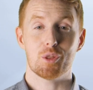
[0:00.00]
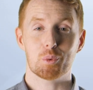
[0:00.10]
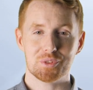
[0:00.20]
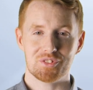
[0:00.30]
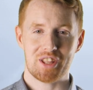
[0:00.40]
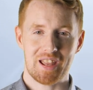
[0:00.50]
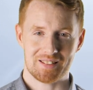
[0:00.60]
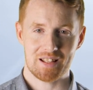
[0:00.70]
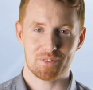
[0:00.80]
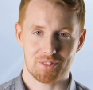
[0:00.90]
The world of
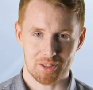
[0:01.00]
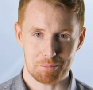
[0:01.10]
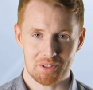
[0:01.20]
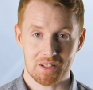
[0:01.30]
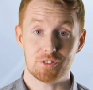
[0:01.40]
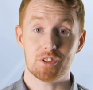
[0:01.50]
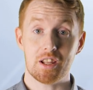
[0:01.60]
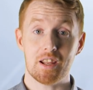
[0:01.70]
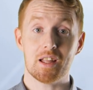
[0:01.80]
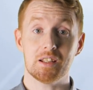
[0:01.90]
tech never sleeps, and
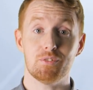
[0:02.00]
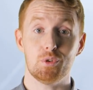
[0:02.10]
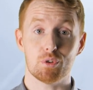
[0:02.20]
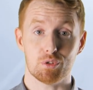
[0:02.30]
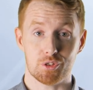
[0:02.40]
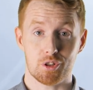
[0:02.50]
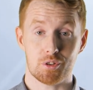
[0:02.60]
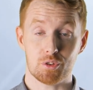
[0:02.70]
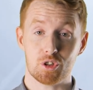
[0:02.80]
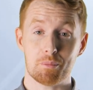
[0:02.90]
today I'll give you a
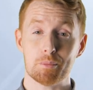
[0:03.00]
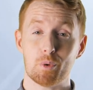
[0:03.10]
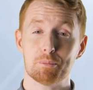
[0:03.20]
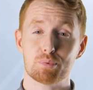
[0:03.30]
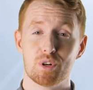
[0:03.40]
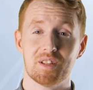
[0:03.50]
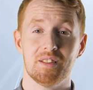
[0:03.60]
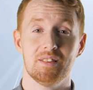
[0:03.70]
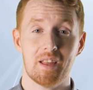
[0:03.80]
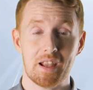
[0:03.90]
rundown on some of the most
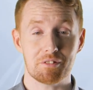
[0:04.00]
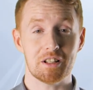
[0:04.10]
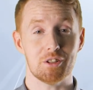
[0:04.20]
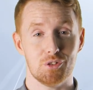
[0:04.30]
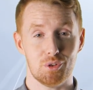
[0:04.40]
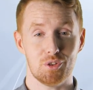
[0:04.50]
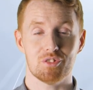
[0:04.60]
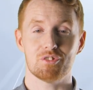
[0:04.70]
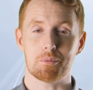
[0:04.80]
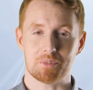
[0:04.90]
pressing tech-related news
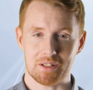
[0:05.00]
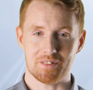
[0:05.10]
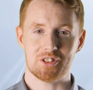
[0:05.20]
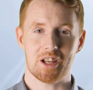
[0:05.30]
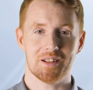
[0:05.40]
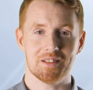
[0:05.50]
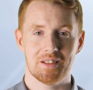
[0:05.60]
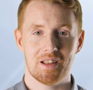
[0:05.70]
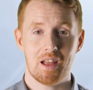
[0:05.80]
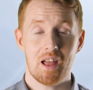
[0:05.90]
from GizChina.
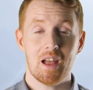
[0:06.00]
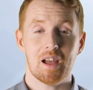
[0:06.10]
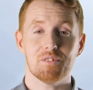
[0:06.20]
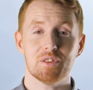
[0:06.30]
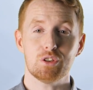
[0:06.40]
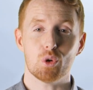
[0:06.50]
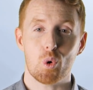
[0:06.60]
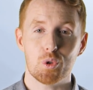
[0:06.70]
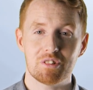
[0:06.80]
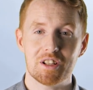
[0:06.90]
I've linked
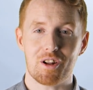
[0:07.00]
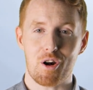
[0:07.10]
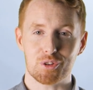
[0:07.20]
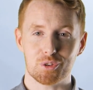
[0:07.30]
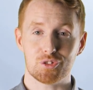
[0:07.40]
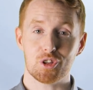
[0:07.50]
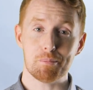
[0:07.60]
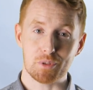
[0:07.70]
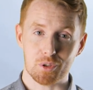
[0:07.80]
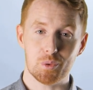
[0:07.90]
all the related articles
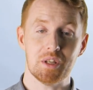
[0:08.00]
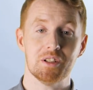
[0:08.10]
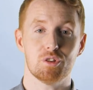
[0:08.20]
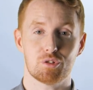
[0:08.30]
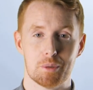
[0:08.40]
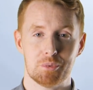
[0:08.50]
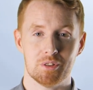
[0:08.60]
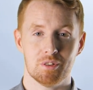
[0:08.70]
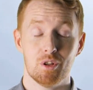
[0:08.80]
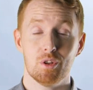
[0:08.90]
down below in the
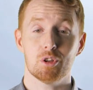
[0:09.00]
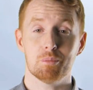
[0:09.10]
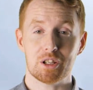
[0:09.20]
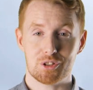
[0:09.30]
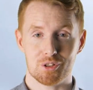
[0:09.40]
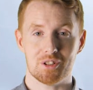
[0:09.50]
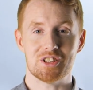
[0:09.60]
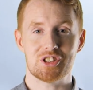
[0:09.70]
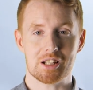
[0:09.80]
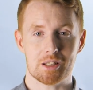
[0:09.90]
description, so make sure
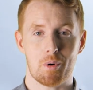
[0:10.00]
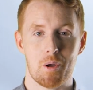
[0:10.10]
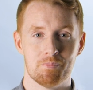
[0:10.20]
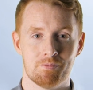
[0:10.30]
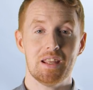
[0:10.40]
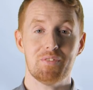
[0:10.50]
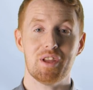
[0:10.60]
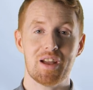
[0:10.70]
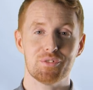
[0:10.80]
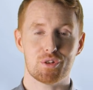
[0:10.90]
and check them out. If you
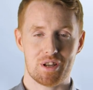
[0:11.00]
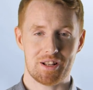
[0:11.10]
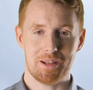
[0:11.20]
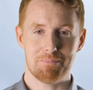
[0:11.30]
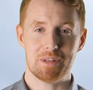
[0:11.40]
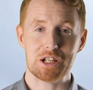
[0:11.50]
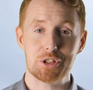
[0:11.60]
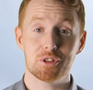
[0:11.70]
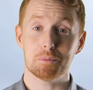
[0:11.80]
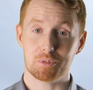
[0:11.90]
haven't already, make
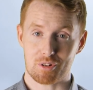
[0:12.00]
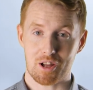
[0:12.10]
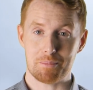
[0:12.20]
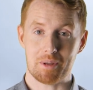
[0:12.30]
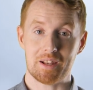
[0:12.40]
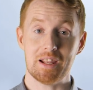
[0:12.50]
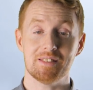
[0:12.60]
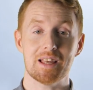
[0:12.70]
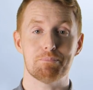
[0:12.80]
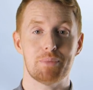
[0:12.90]
sure to subscribe and
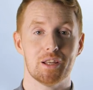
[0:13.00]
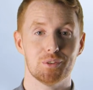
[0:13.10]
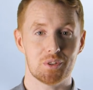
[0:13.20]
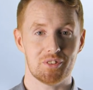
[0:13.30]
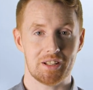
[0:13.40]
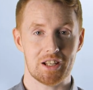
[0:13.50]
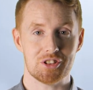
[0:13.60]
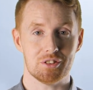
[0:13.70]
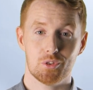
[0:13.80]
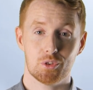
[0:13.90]
hit that bell
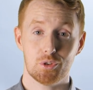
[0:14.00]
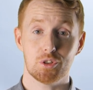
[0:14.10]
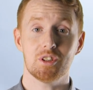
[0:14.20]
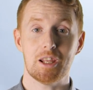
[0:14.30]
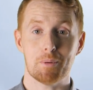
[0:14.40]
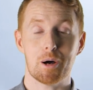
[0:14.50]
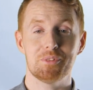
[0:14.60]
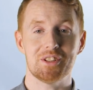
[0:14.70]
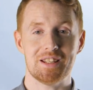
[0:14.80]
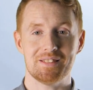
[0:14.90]
notification so you can keep
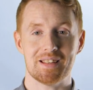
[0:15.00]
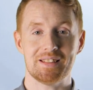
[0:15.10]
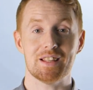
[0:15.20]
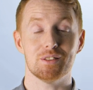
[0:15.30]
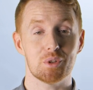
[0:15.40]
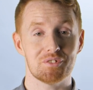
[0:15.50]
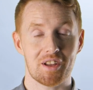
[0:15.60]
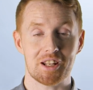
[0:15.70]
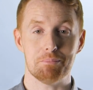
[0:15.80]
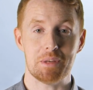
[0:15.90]
up to date and get
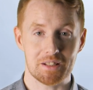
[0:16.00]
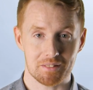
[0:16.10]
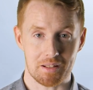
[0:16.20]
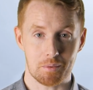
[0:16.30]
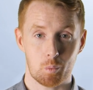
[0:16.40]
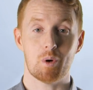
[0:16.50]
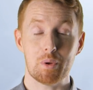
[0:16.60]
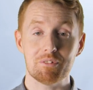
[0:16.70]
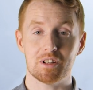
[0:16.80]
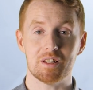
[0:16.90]
notified immediately when
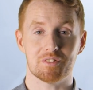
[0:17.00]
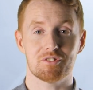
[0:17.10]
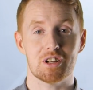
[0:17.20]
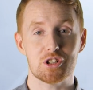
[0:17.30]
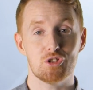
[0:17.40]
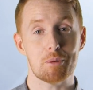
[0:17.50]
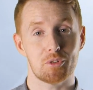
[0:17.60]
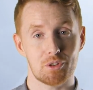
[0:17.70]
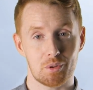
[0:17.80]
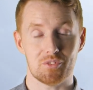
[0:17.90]
we release a fresh new
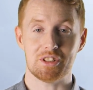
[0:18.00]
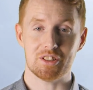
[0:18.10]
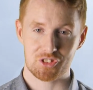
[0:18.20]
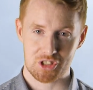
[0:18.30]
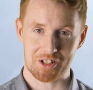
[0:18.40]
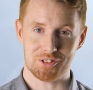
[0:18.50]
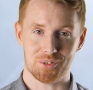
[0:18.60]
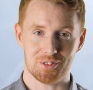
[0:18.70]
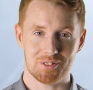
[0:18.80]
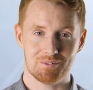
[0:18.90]
episode of GizChina
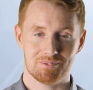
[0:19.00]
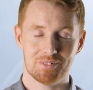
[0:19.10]
News.